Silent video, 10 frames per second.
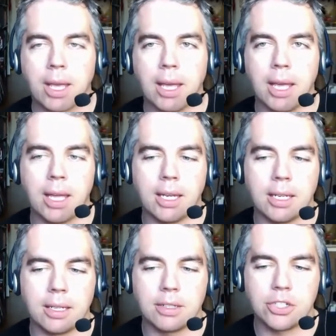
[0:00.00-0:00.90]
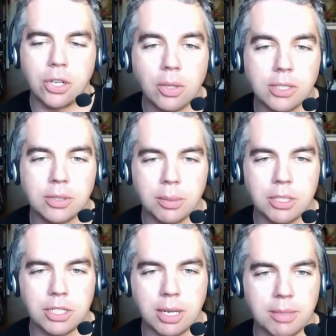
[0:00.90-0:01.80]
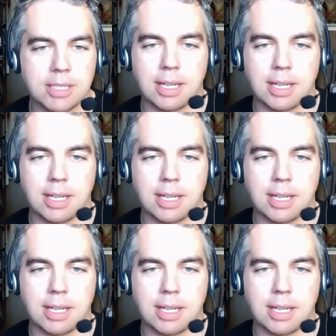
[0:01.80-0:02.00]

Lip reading: and showed it to a bunch of companies.